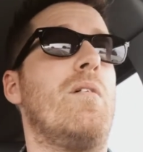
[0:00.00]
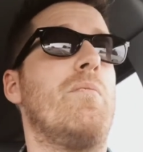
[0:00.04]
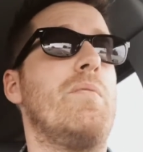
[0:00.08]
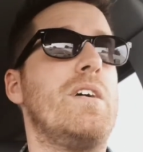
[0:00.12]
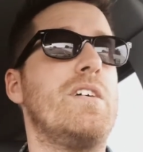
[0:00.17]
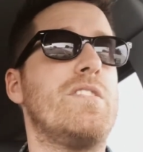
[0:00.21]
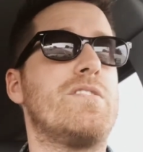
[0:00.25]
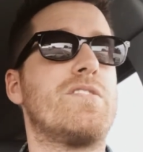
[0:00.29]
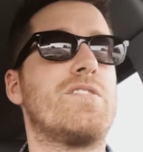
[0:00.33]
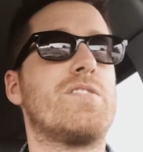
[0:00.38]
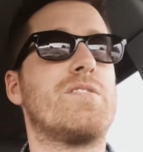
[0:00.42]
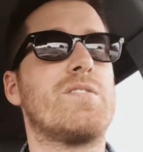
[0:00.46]

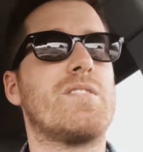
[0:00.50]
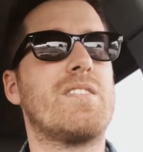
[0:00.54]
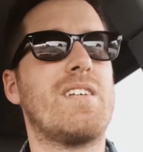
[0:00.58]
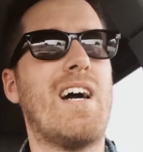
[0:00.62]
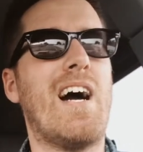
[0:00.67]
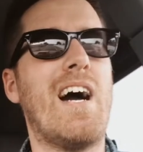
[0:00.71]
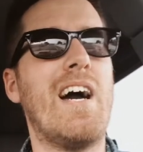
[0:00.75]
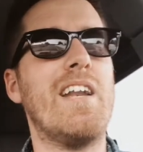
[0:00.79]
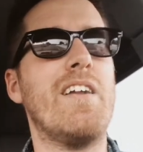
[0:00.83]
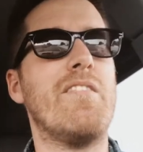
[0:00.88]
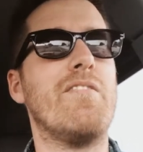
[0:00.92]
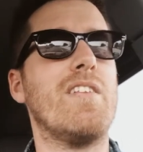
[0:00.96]
It's
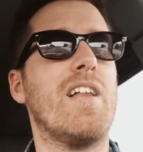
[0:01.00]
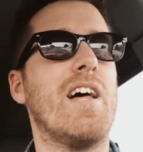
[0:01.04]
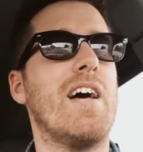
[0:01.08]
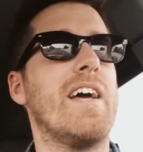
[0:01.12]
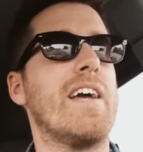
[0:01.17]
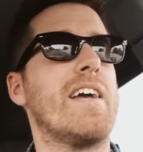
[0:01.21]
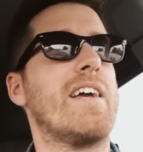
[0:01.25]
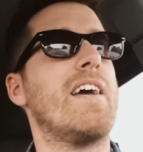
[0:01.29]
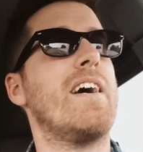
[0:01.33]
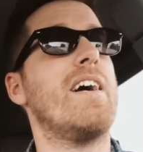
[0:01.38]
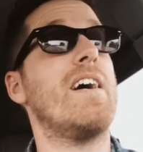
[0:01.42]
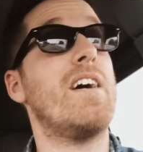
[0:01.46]
kind of
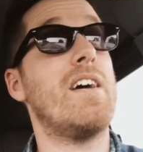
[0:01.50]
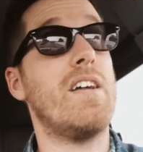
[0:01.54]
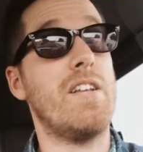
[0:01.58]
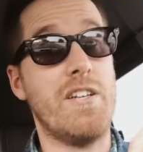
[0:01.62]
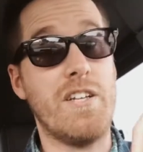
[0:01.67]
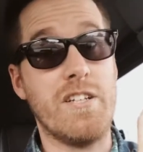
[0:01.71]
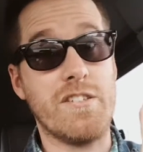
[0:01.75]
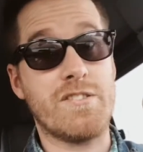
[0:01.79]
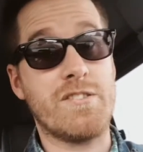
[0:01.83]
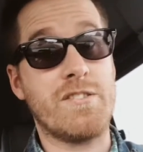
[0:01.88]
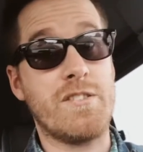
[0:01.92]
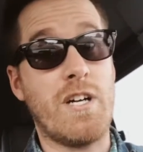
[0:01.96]
like
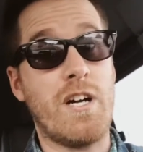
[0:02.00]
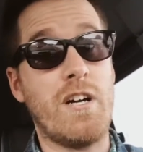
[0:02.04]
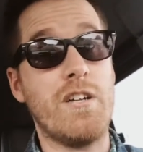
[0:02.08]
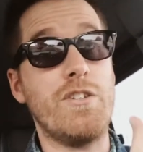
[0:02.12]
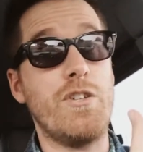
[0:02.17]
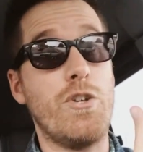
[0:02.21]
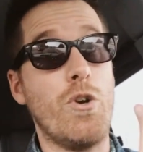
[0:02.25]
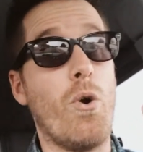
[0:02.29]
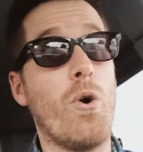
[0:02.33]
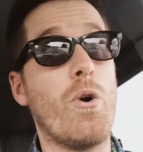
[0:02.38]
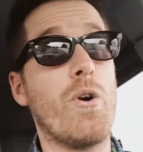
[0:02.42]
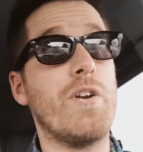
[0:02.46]

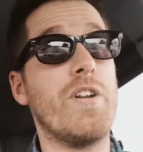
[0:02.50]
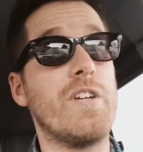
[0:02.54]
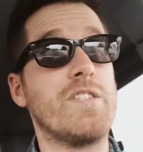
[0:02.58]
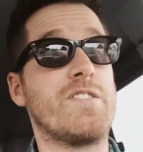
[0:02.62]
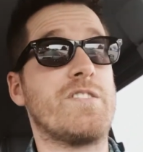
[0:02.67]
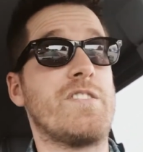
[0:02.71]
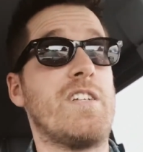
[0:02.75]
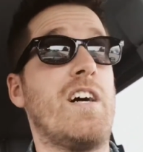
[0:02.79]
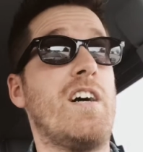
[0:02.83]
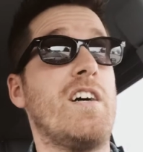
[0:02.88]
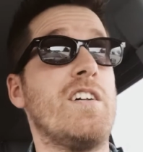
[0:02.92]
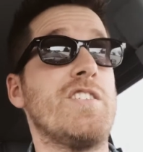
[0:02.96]
your
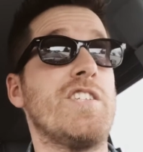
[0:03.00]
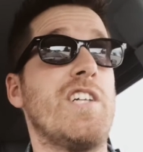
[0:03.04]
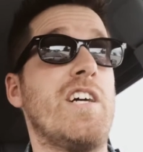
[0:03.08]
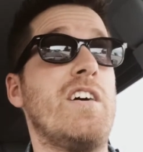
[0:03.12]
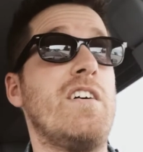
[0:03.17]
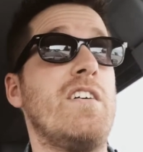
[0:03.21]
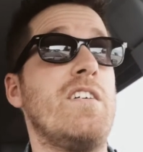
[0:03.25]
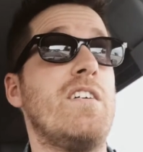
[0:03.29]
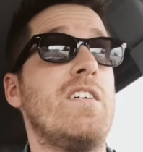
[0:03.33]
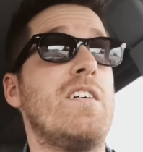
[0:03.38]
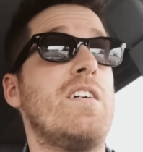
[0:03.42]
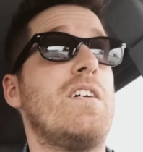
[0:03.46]

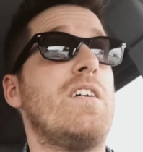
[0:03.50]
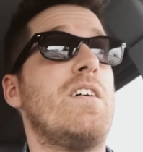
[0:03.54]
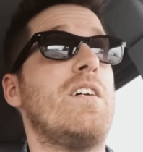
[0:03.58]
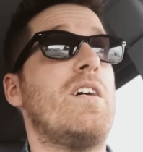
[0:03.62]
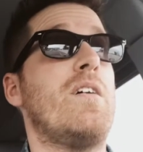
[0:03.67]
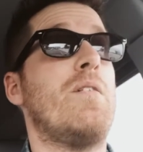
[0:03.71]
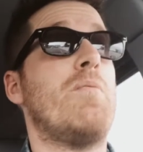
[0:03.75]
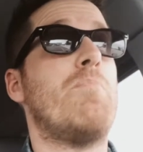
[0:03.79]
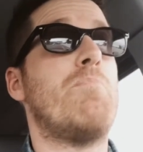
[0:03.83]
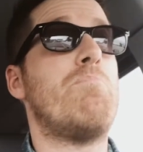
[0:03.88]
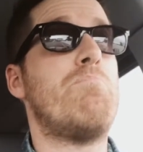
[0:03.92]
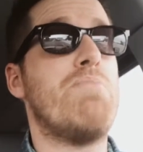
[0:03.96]
nostalgia
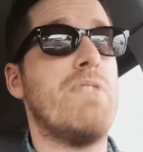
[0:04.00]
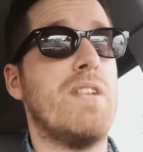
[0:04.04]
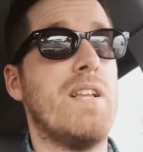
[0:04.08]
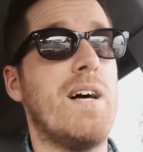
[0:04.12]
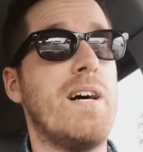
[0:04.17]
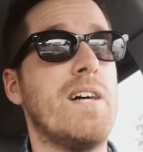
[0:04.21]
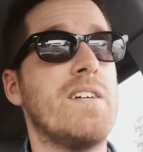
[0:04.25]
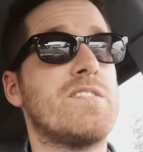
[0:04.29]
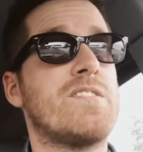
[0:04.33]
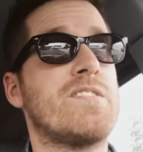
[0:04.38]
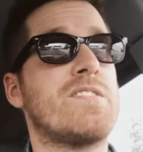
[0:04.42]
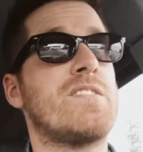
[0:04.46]

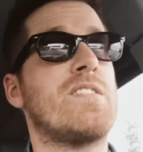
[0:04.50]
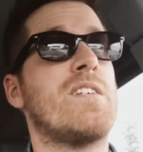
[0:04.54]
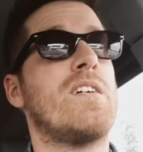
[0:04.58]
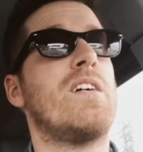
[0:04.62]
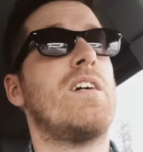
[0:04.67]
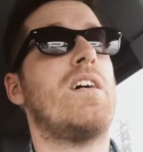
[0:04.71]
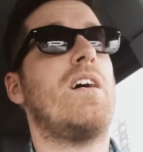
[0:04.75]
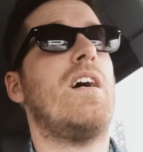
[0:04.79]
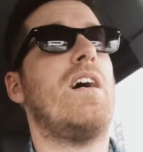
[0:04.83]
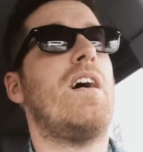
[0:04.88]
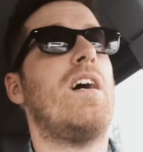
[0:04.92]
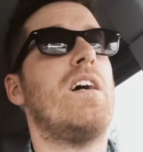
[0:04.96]
plus
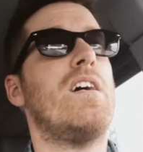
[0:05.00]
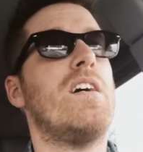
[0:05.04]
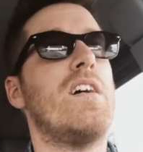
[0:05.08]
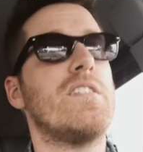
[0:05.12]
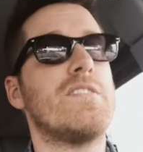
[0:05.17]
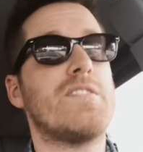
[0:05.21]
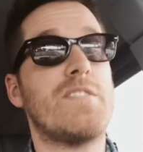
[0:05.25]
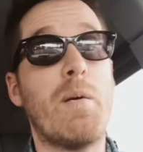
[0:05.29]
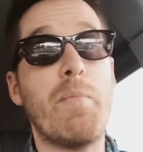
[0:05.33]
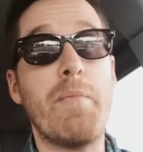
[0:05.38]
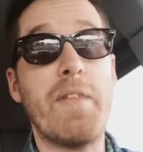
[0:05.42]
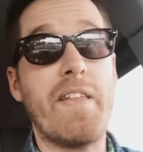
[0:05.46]

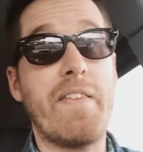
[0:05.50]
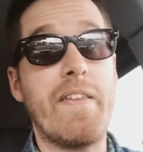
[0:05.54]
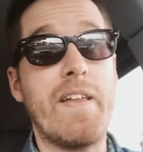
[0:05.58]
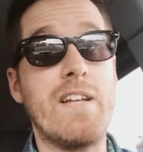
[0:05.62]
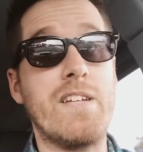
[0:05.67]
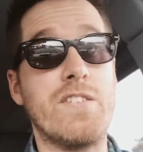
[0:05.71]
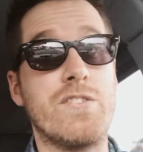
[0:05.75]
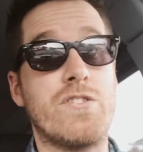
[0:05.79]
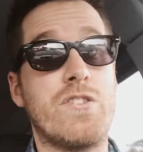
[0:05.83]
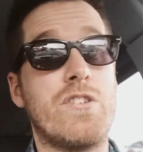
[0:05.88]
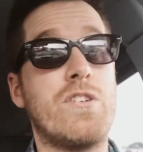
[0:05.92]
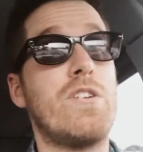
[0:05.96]
something that
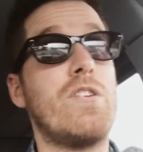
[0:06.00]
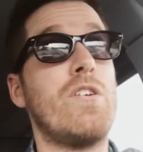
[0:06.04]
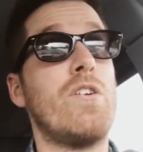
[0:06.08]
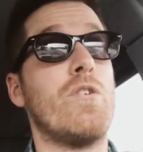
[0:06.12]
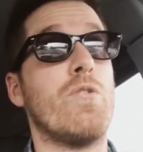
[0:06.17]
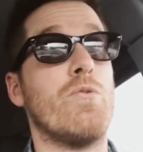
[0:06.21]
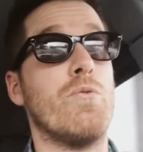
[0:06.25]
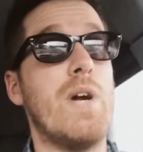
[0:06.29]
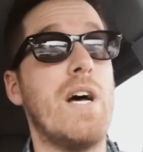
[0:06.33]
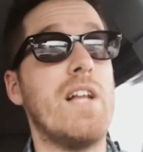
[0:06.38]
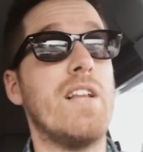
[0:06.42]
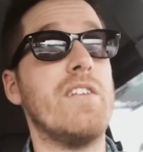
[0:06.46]
is
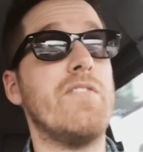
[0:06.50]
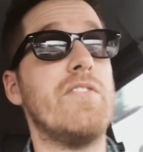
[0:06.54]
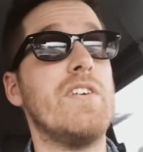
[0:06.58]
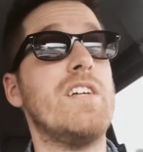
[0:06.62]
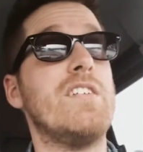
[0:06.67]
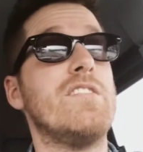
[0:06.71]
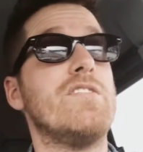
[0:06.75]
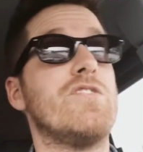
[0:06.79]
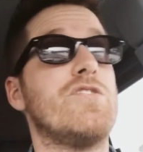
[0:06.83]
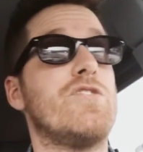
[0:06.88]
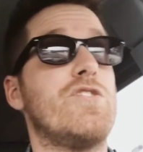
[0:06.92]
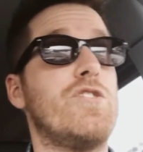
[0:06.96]

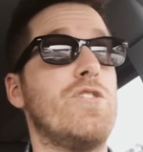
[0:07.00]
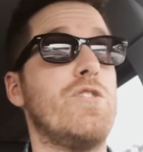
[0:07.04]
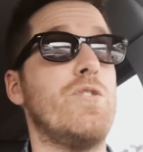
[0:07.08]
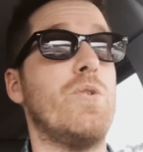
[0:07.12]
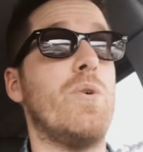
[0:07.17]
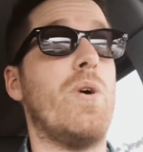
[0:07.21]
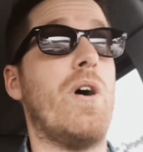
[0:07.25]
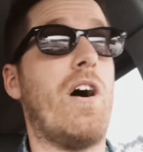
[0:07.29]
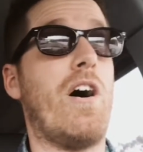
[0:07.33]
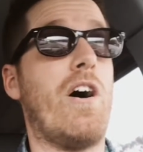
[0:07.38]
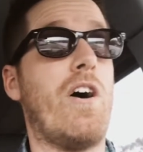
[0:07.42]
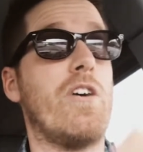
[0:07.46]
relevant
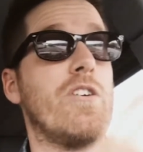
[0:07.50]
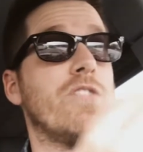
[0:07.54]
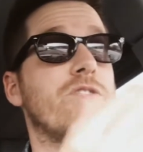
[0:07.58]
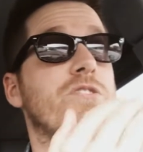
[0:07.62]
to our